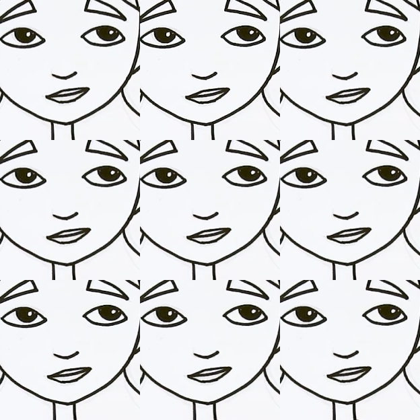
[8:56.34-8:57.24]

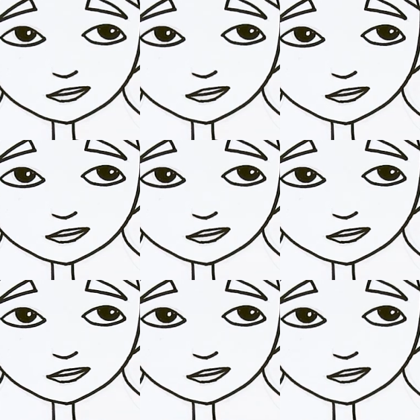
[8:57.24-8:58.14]

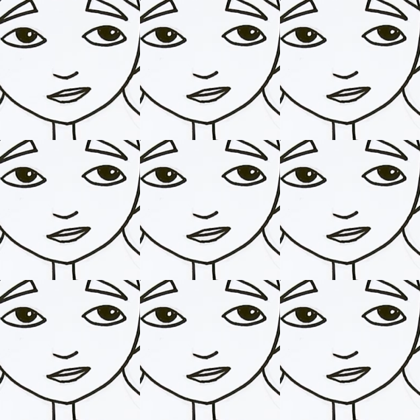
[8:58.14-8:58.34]
[no speech]